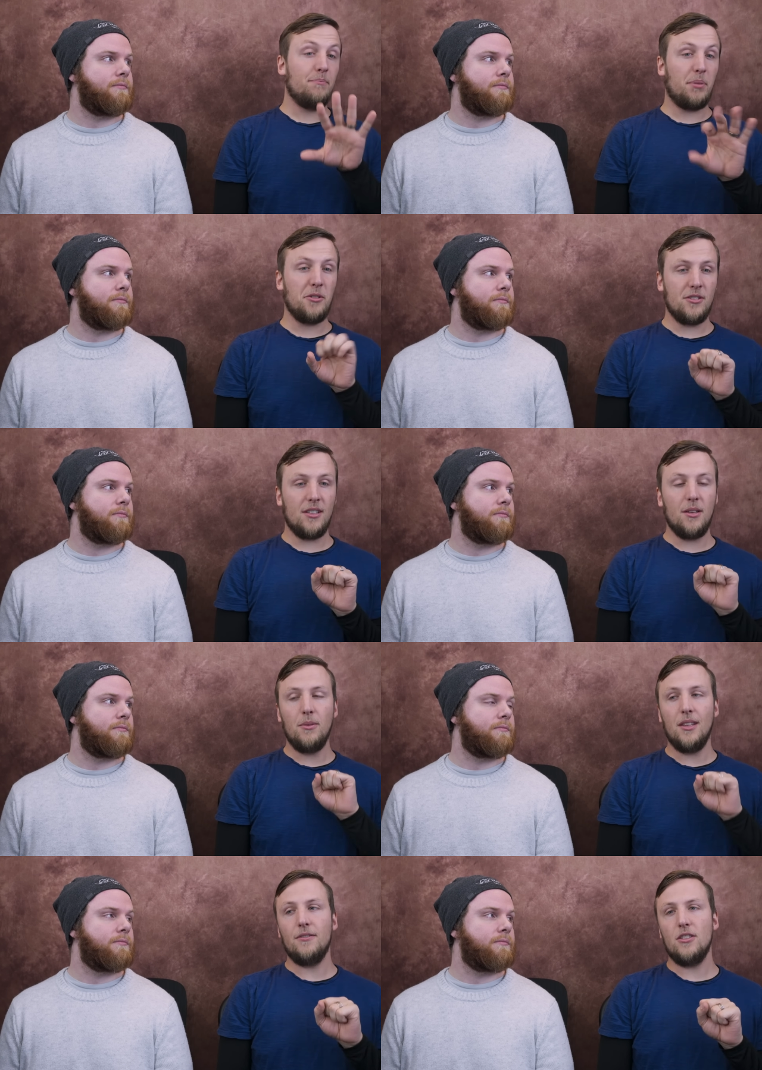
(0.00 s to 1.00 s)
Speaker 1: personally
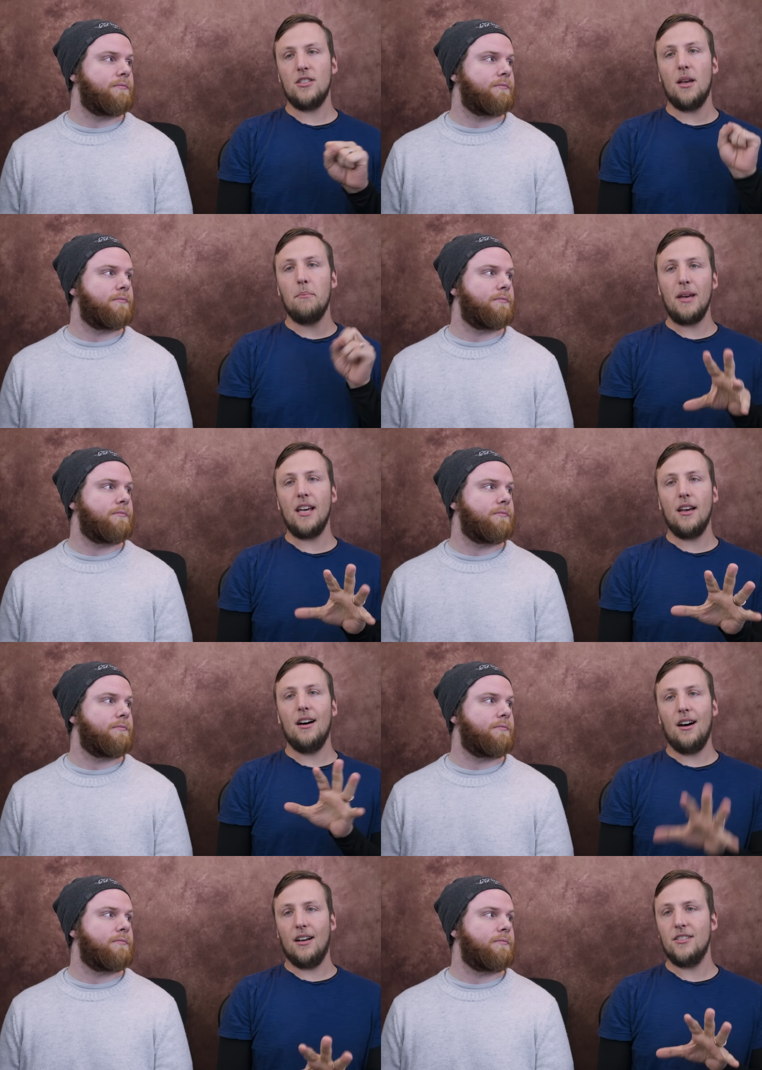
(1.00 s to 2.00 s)
would love to see a big,
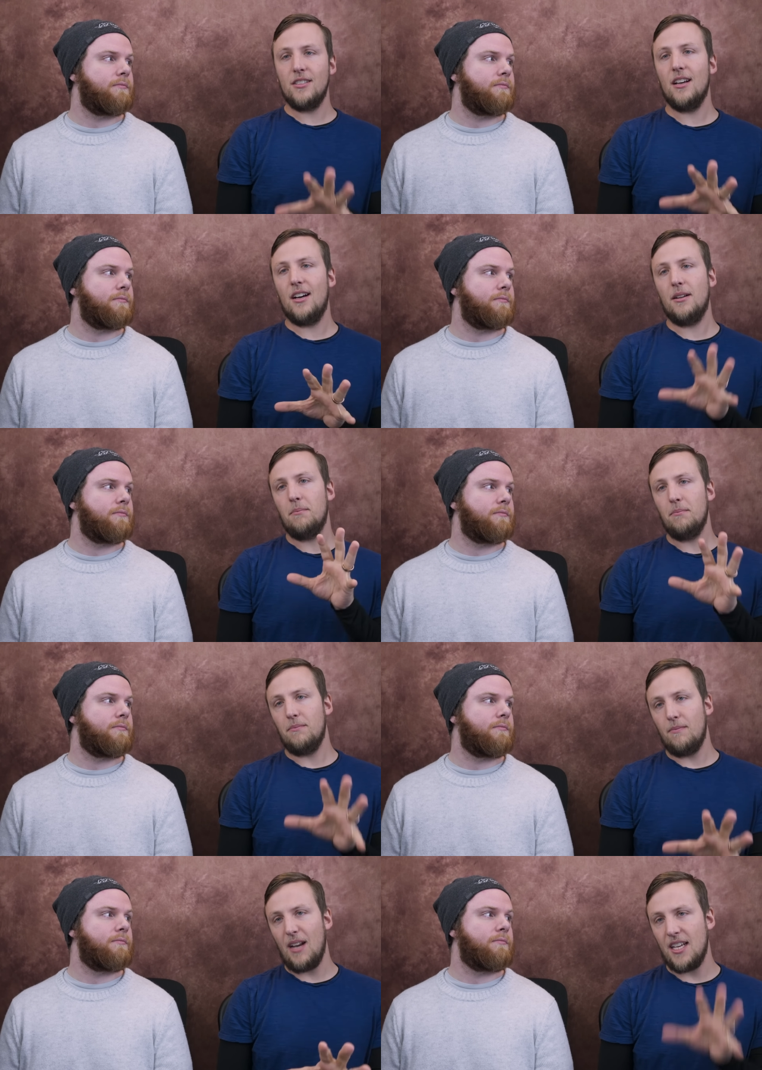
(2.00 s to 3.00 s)
honest to God,
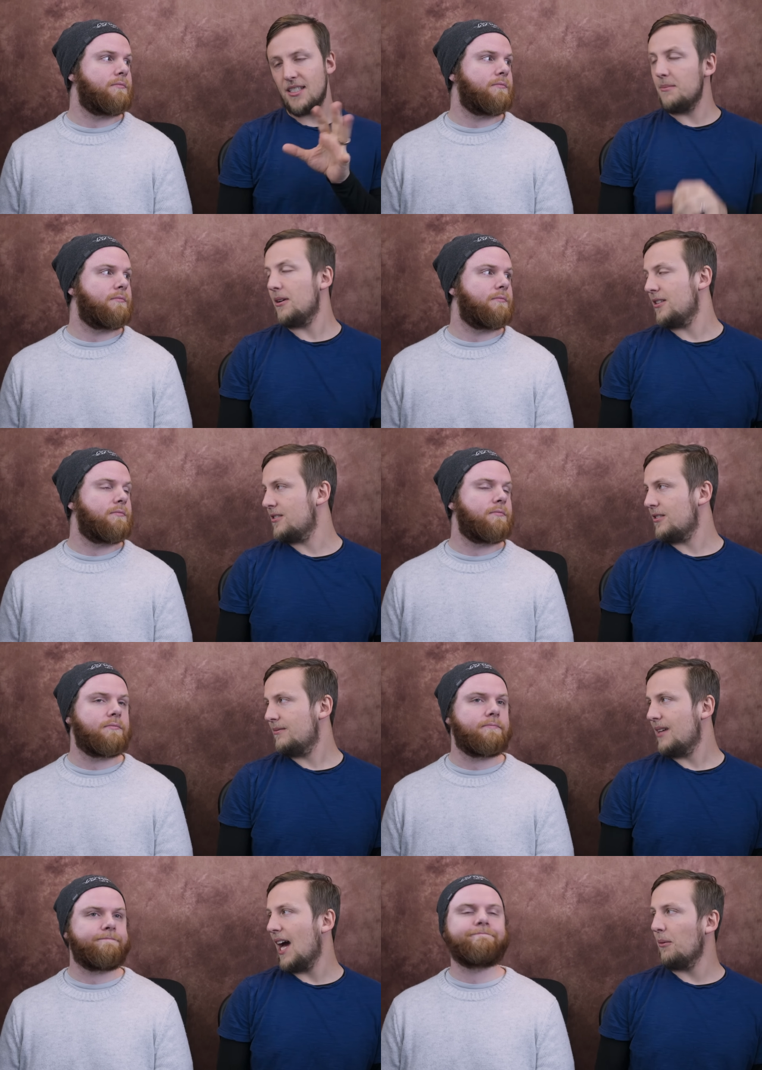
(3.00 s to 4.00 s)
nasty monster.
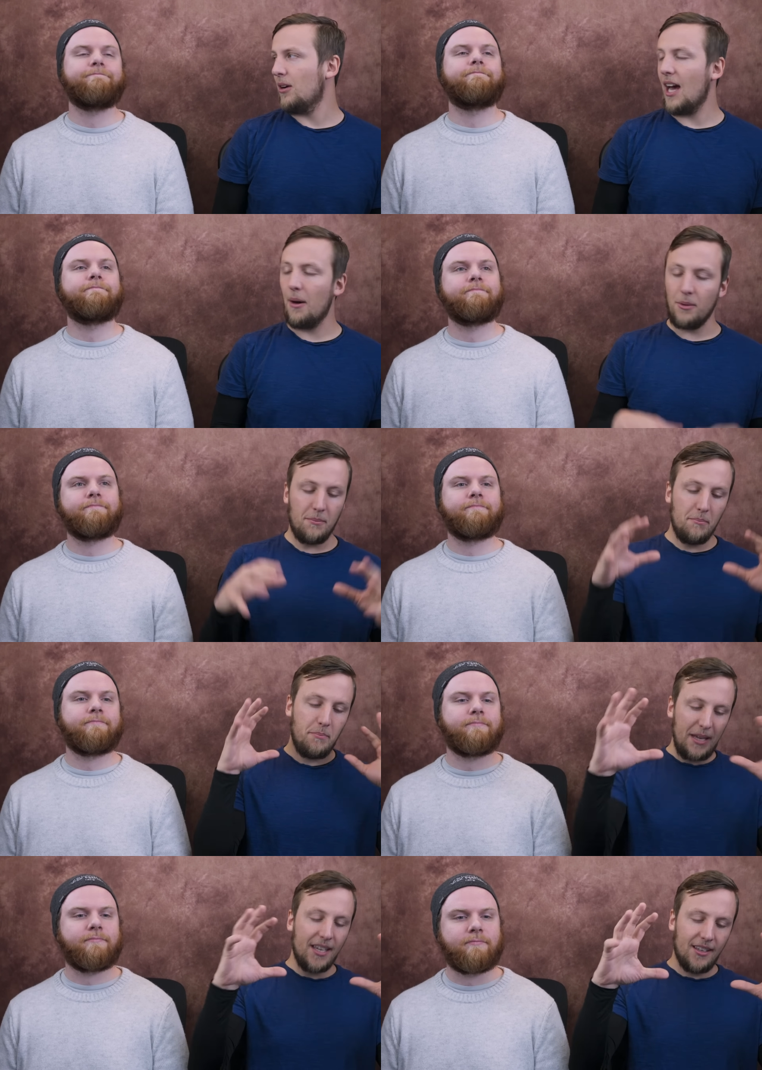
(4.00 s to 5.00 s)
I want a
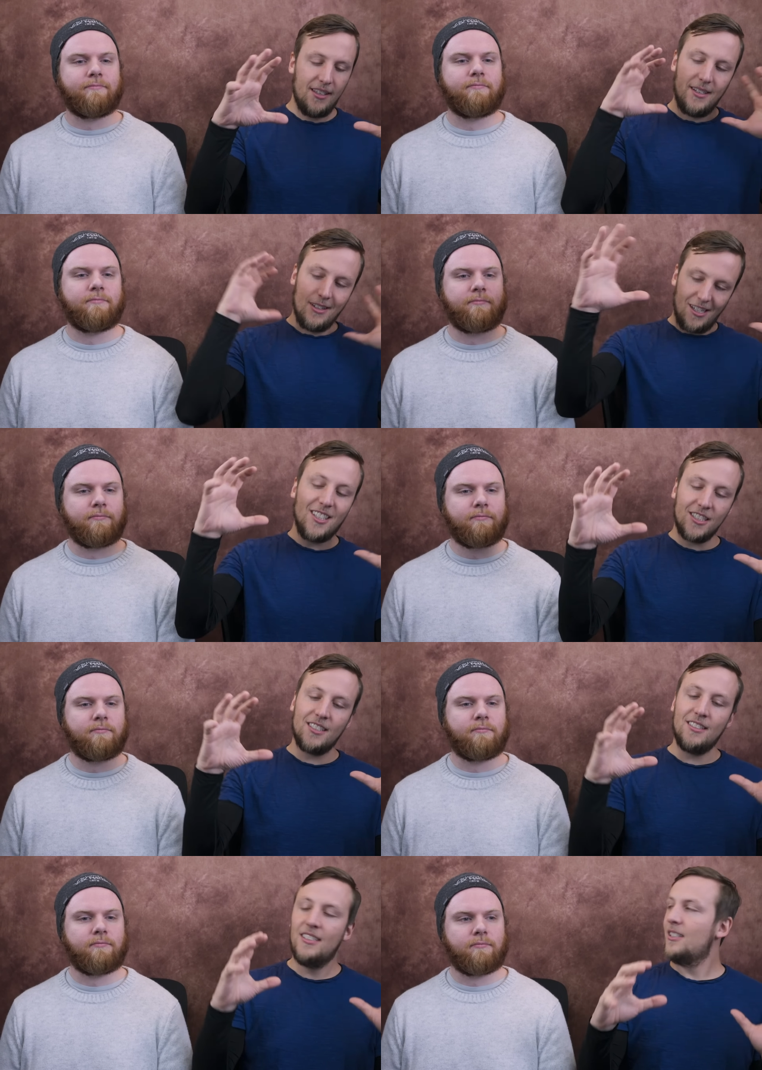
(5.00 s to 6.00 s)
big
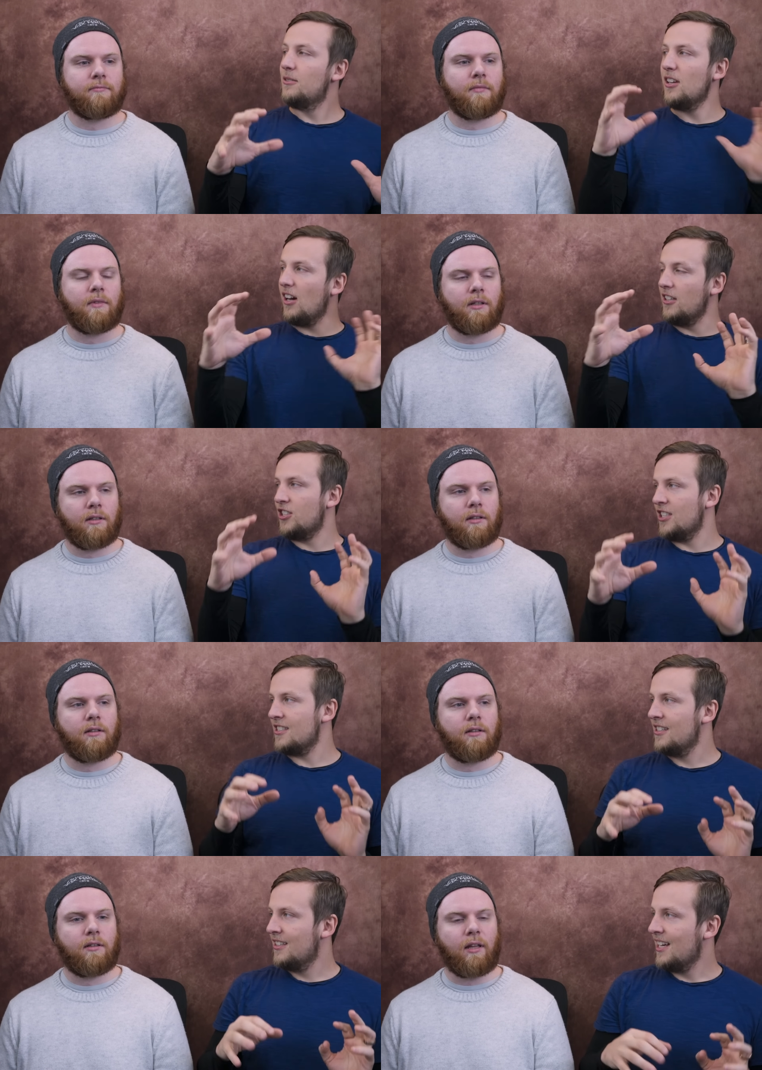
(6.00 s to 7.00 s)
honkin' with
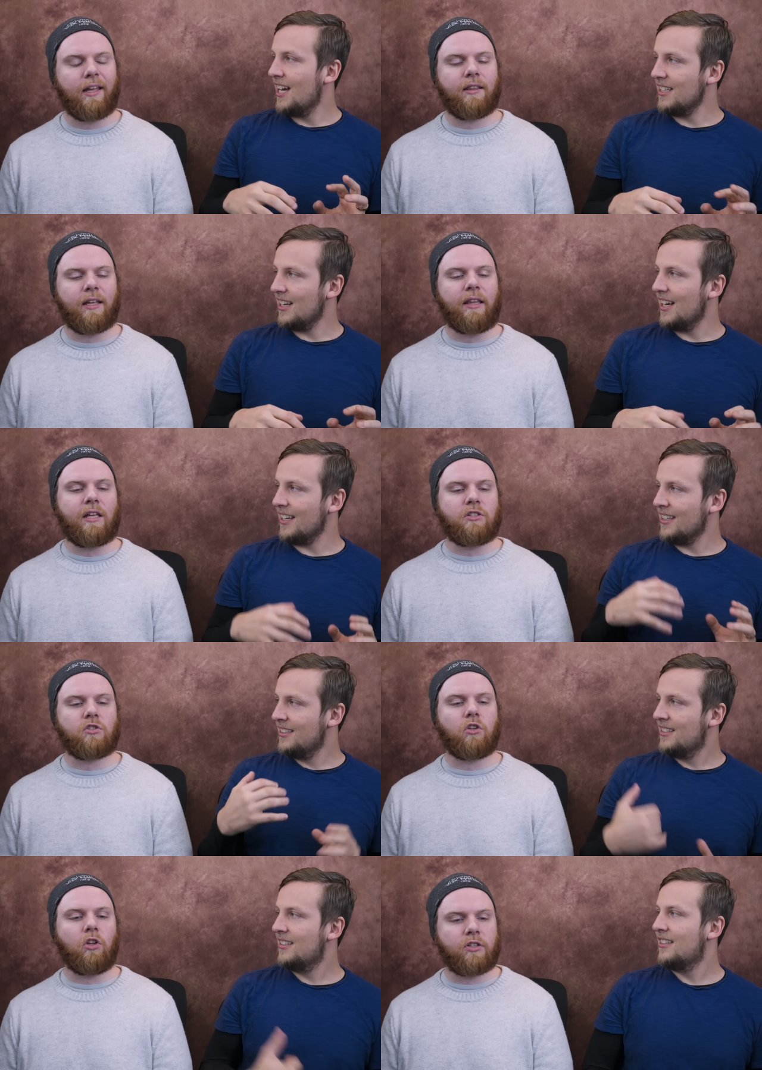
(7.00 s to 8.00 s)
haunches. Like that, that
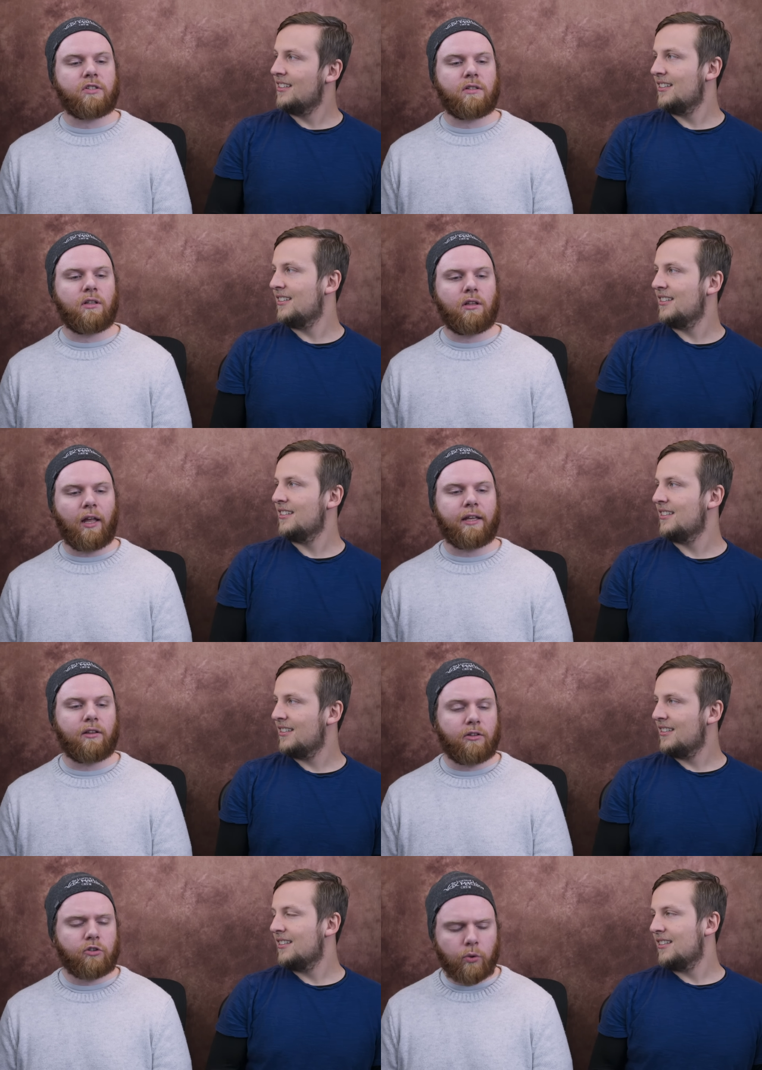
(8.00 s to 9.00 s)
just looks like
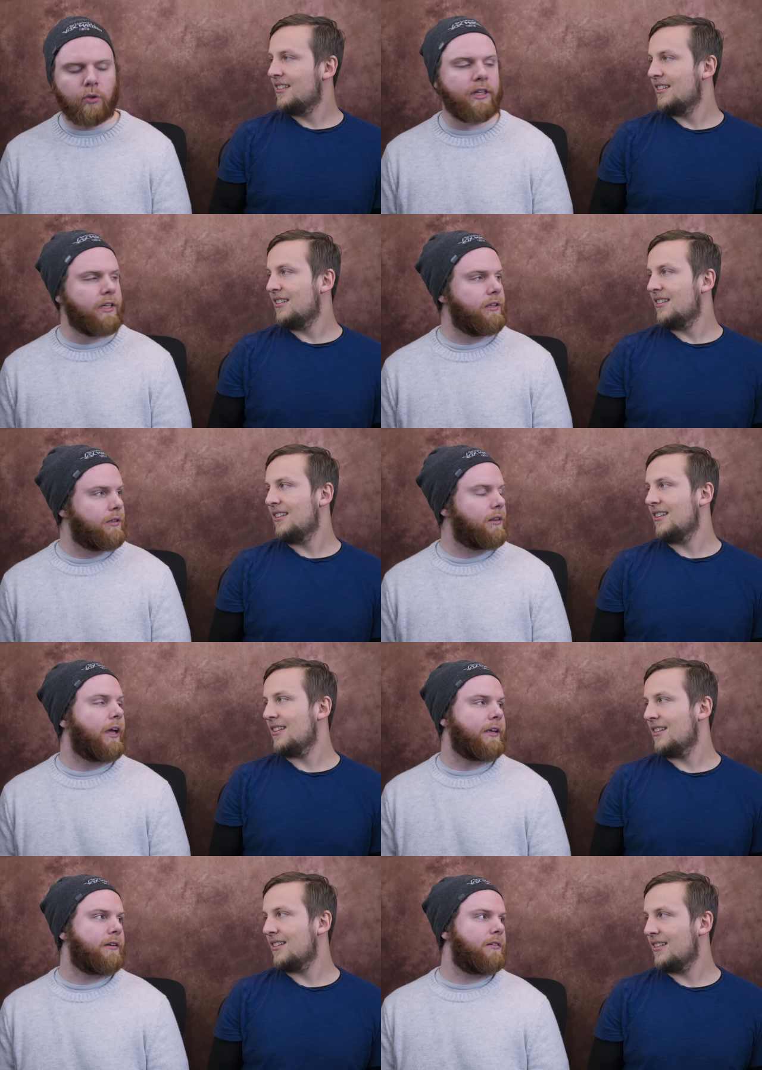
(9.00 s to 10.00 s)
truly
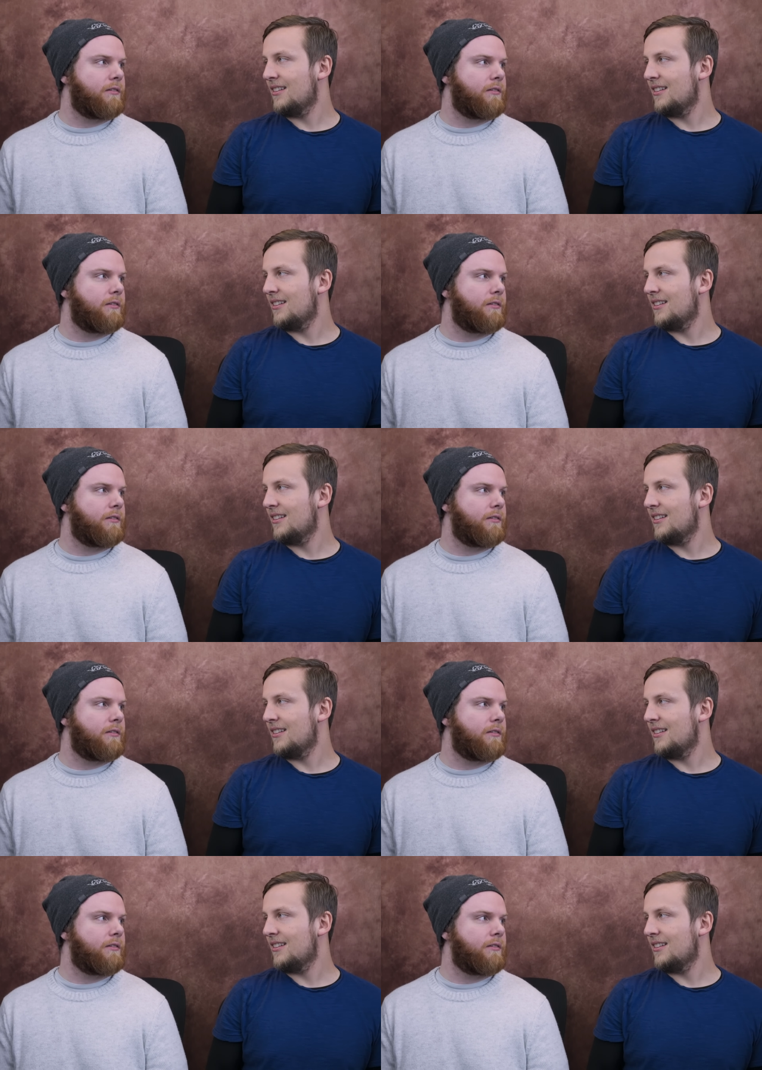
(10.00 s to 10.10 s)
like